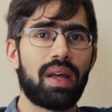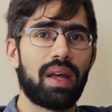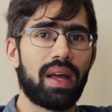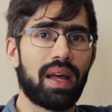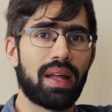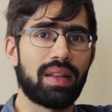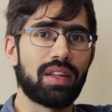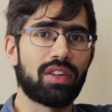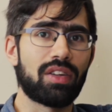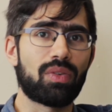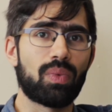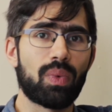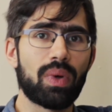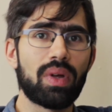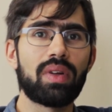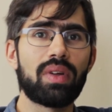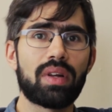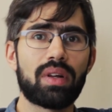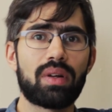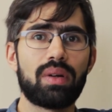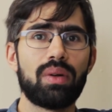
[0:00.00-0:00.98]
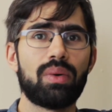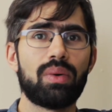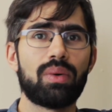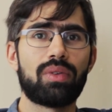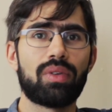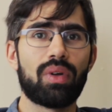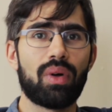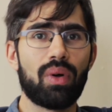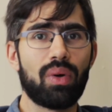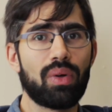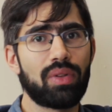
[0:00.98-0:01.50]
And this will include
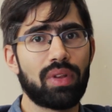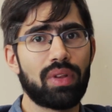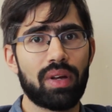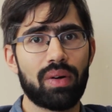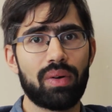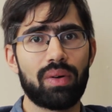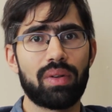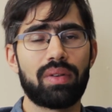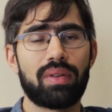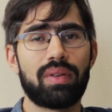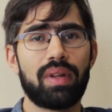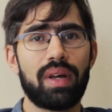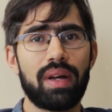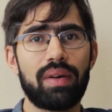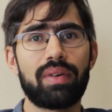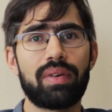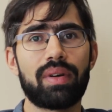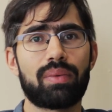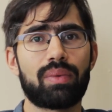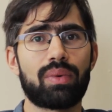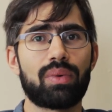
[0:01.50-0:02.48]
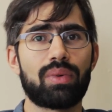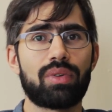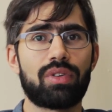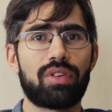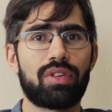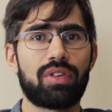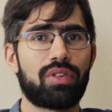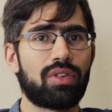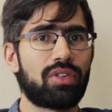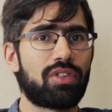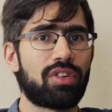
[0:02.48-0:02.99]
all the area rules,
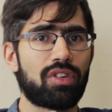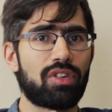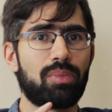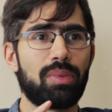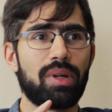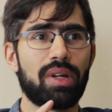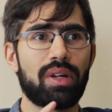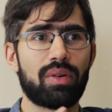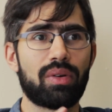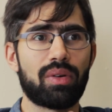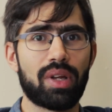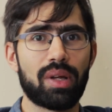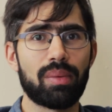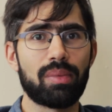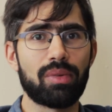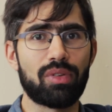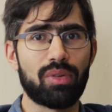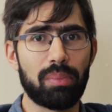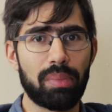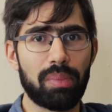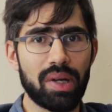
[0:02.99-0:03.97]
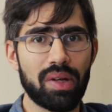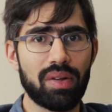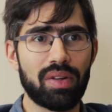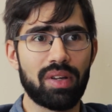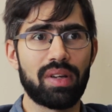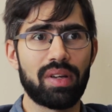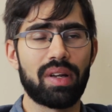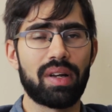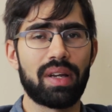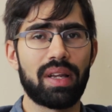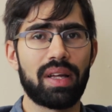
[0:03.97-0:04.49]
such as being unable to build in
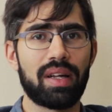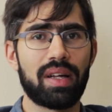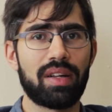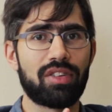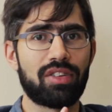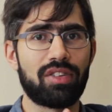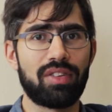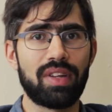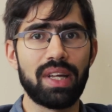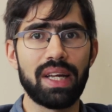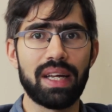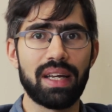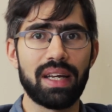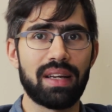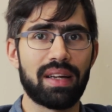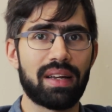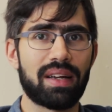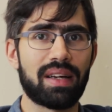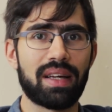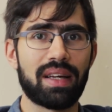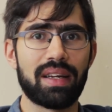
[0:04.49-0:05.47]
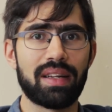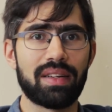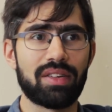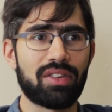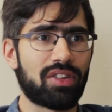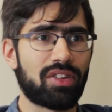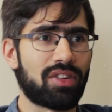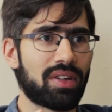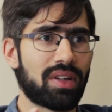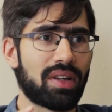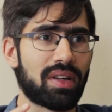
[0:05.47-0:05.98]
their lands, dig in their lands,